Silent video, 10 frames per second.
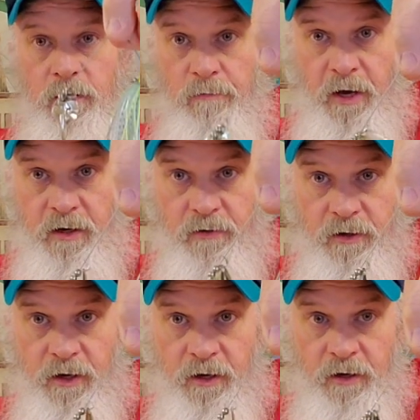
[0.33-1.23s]
bait of the
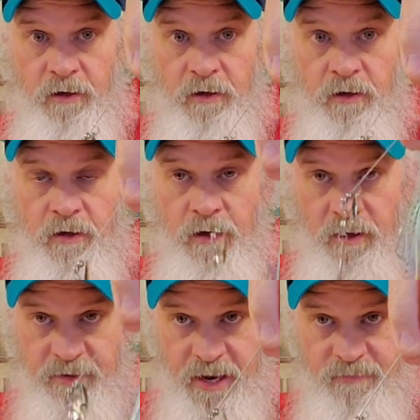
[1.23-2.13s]
day,
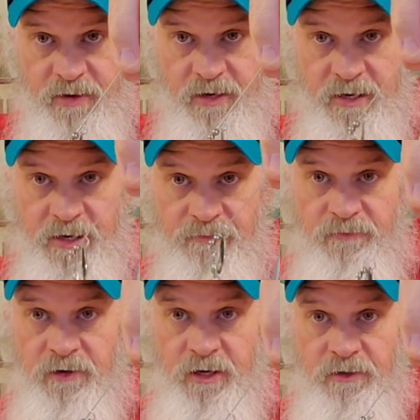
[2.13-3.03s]
a KVD
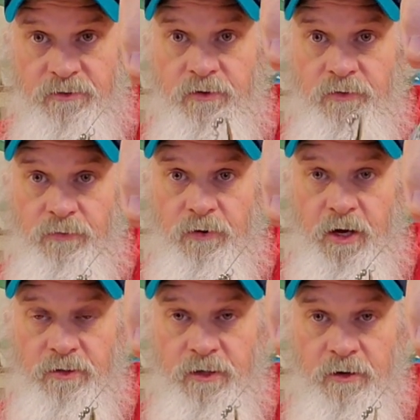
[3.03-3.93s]
Finesse
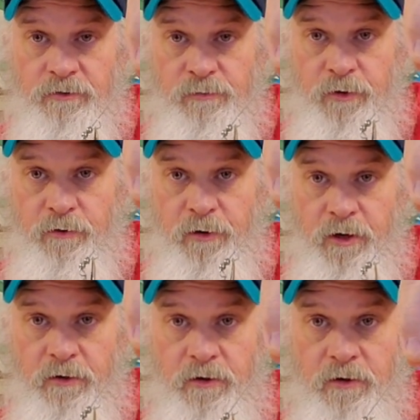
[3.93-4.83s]
3/8 ounce
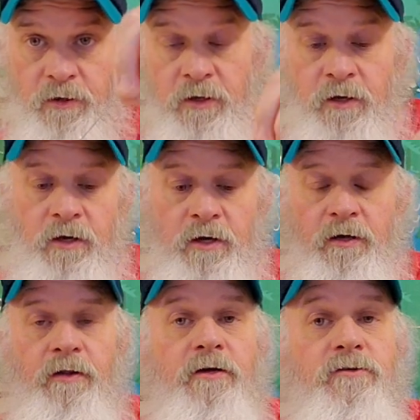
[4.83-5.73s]
spinnerbait.
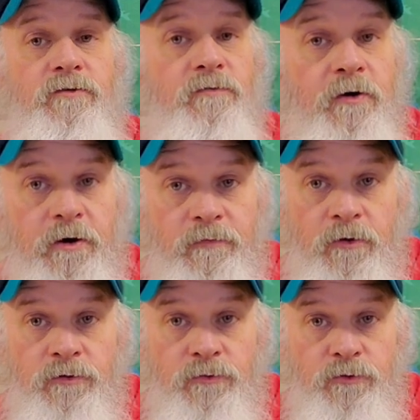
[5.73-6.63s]
This is a very
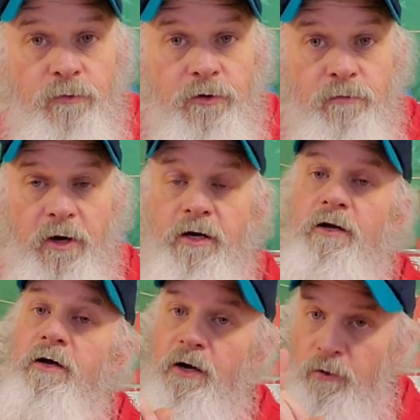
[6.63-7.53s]
versatile spinnerbait,
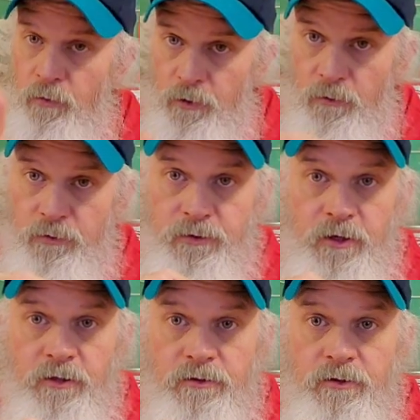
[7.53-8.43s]
and we're going to
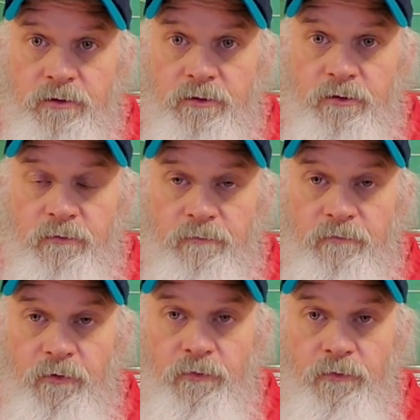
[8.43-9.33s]
discuss this in
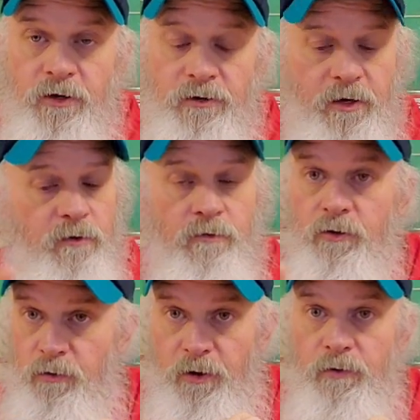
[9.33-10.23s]
further detail.
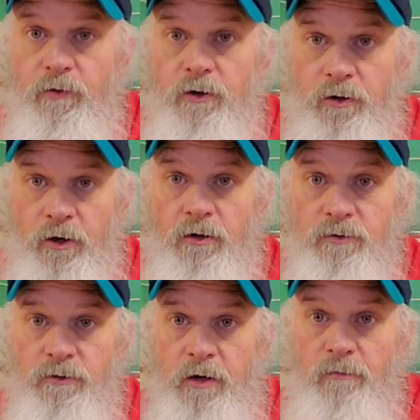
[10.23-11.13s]
You ready to run a gun?
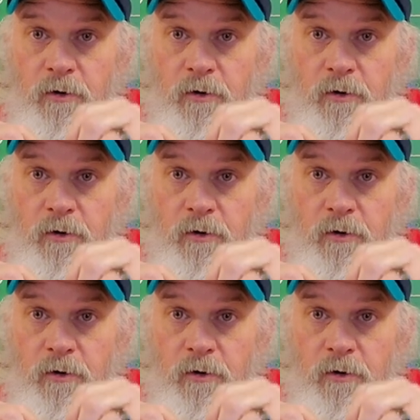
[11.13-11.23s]
It's time for